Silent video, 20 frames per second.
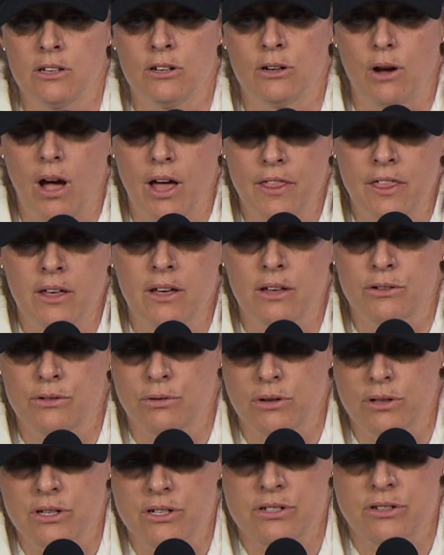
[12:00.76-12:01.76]
you know, I think is
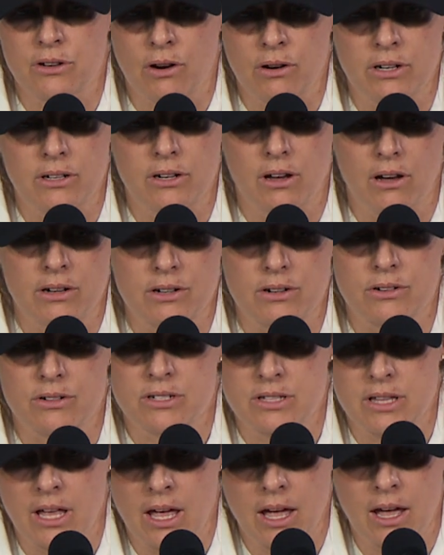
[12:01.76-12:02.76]
really starting to
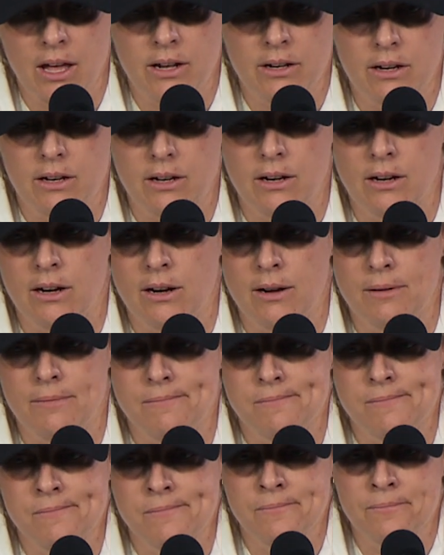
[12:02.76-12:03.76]
understand
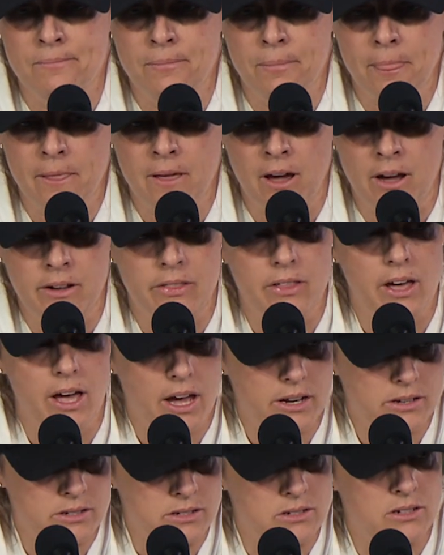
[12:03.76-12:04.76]
kind of the
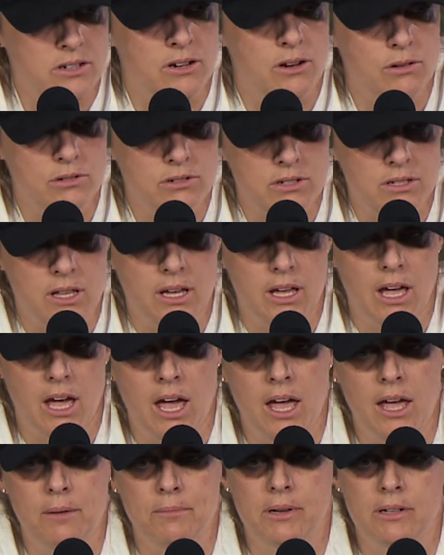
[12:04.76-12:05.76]
X's and O's of the
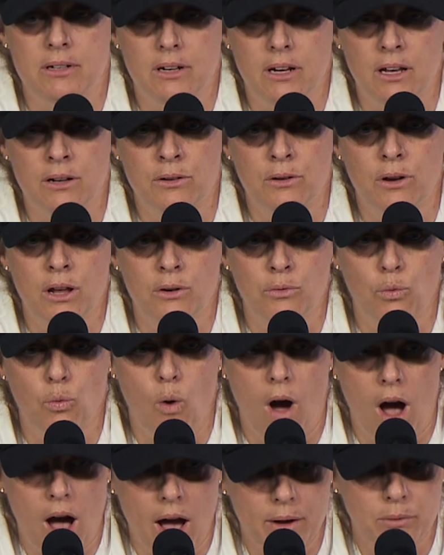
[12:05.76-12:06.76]
game and
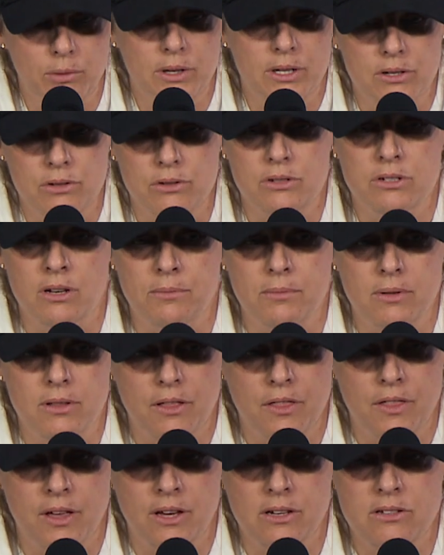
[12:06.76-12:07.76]
why we do some of
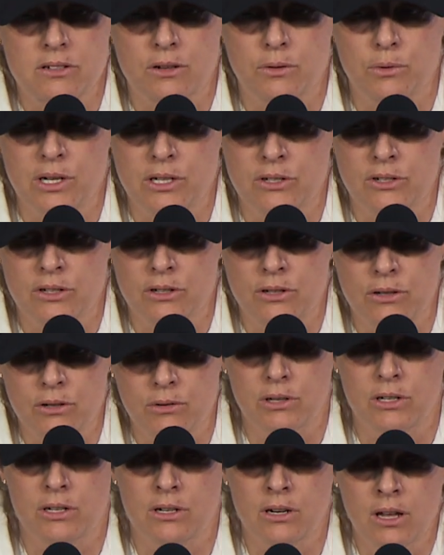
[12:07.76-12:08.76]
the things that we
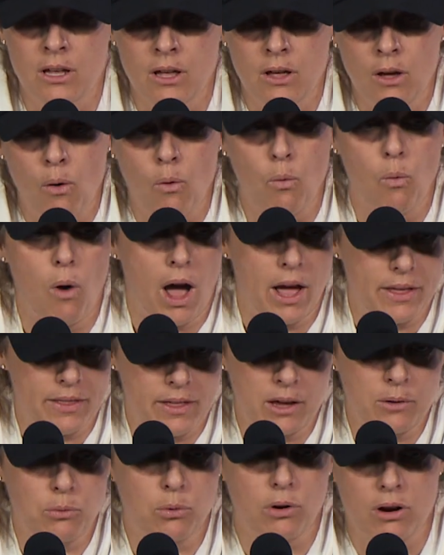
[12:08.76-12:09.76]
do and why
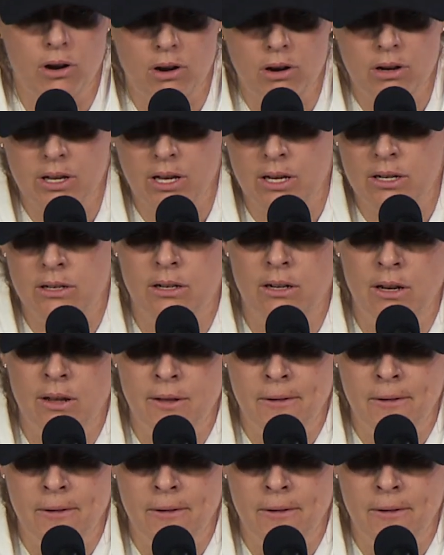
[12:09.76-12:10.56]
they work. And,